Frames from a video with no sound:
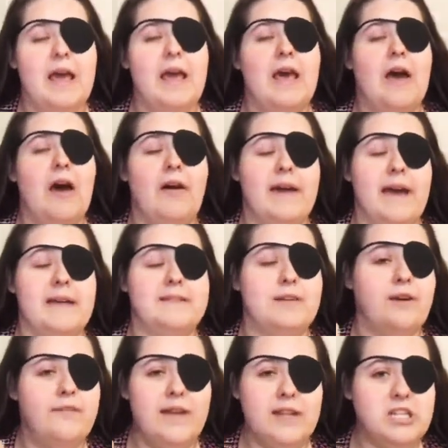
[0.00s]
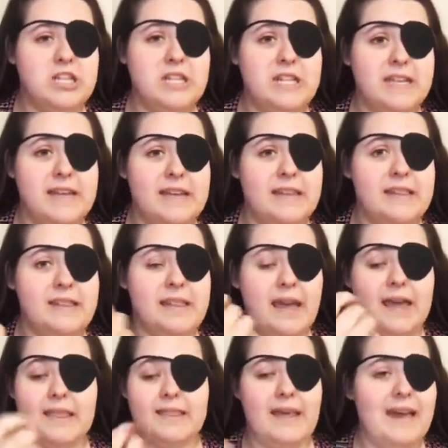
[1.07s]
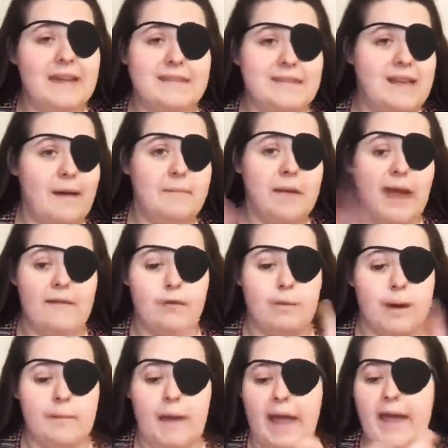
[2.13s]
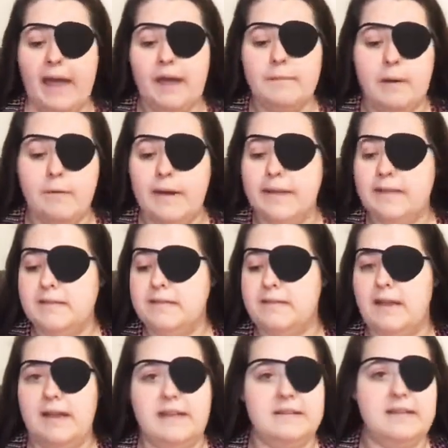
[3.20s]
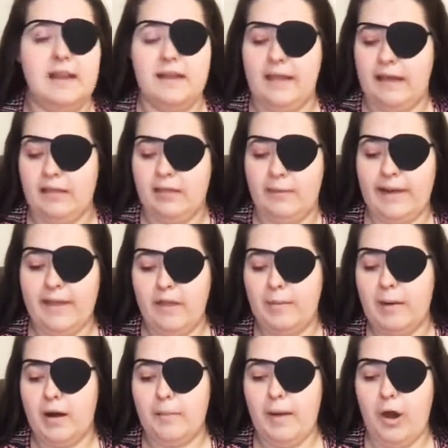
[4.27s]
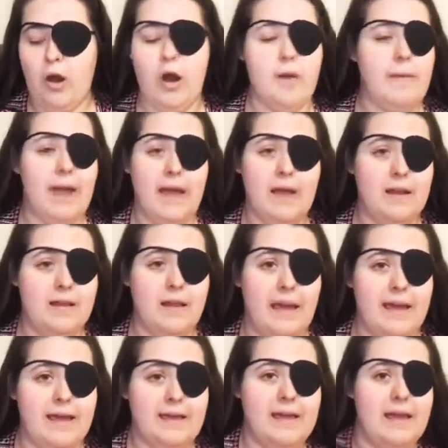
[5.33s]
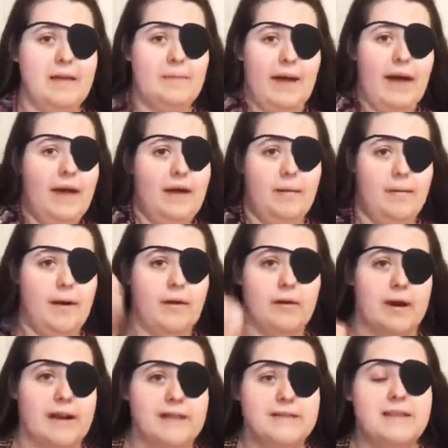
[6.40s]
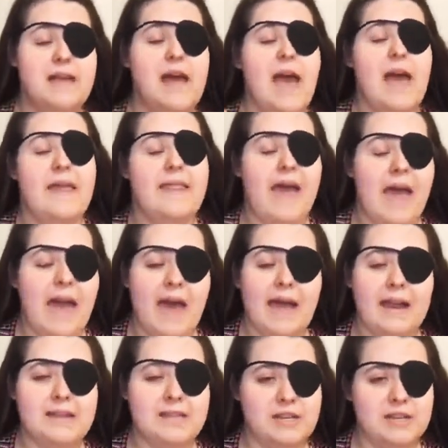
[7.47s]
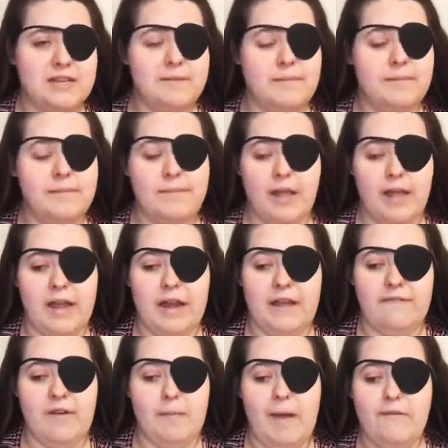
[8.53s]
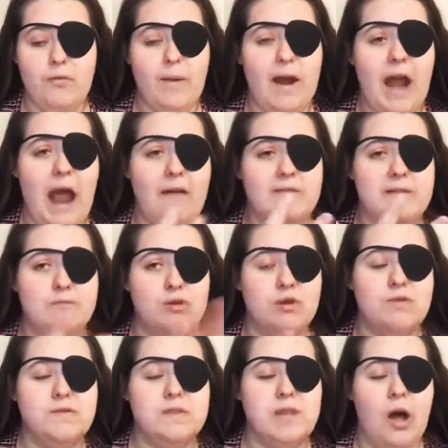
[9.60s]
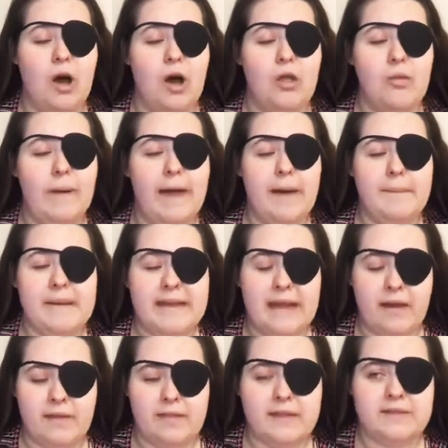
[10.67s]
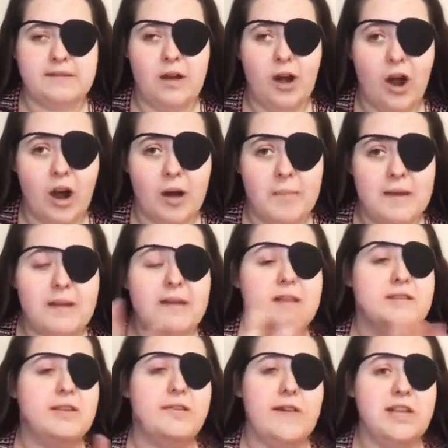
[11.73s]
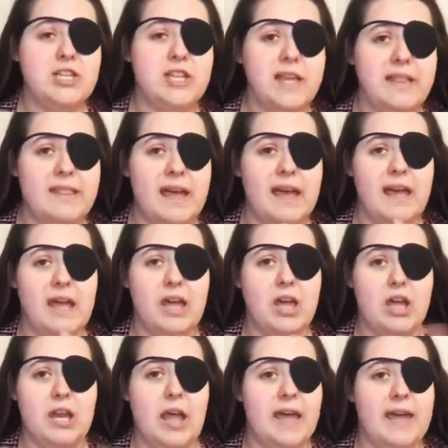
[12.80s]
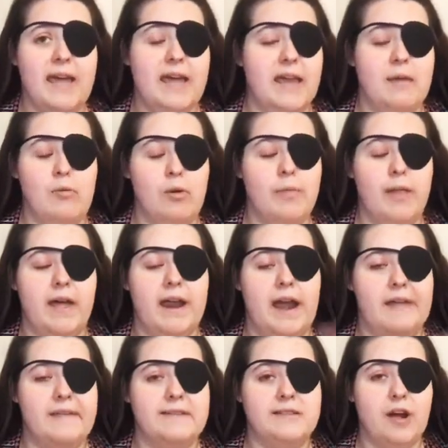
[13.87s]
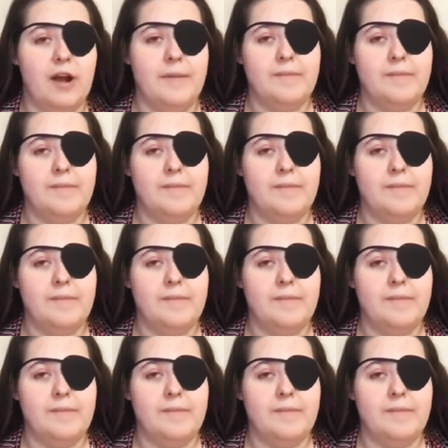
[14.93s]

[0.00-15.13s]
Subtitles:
Okay, so eventually, like, they had stabbed me everywhere. My hand, my wrist, the inside, like, the regular part of my arm, and, like, in my elbow crease. They took blood from everywhere. I was bruised all the way up and down this arm. So eventually, they could not get any more blood out of this arm.